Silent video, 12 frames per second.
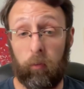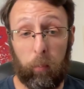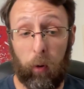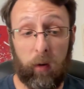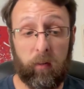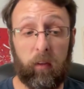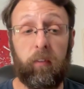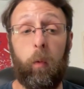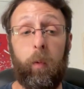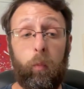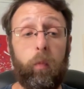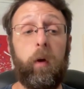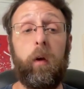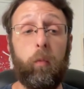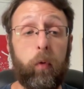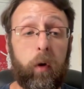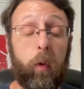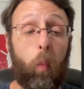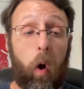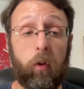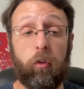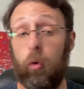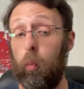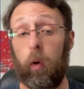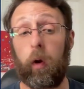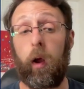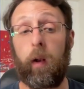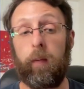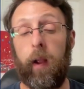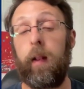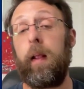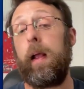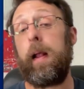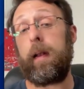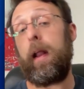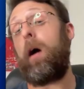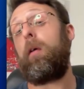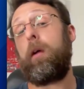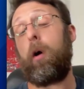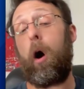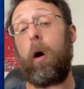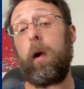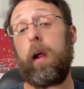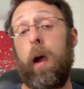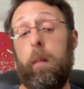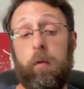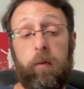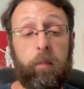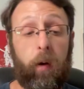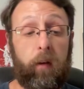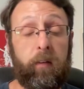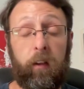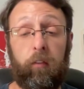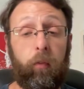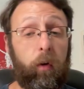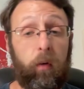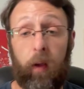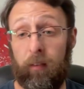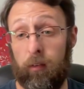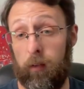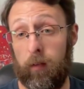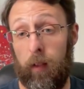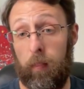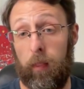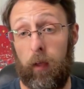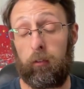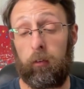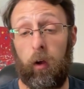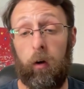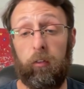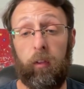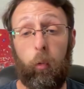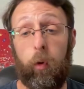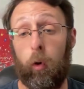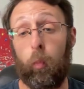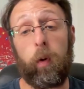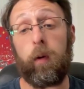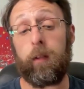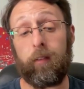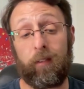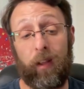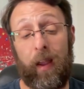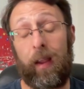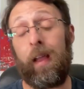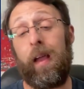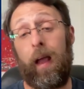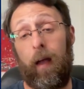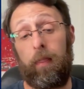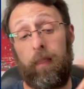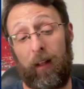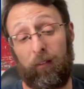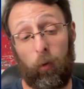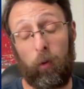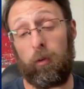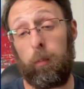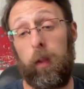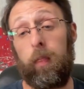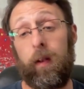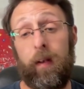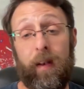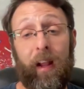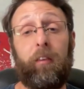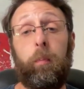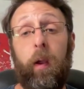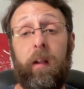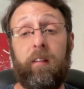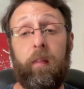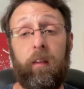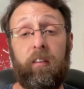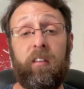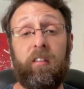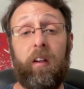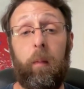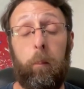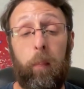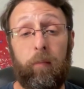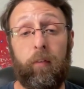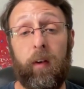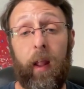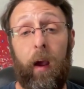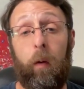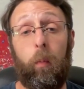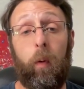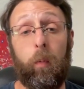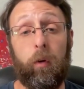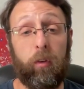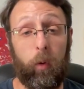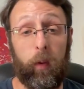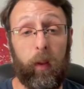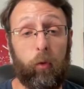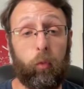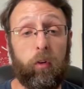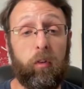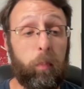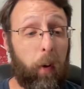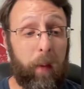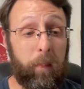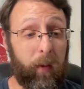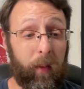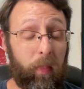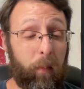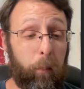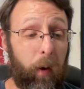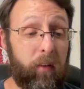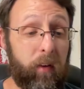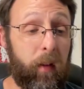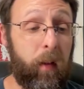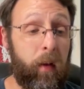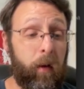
are the projects that we really, really want to work on, right? Now, there are a couple of projects for less than ten thousand dollars that we are willing to take, and that's going to be the next branch in the system. But for now, what we're doing is we're just piping in the budget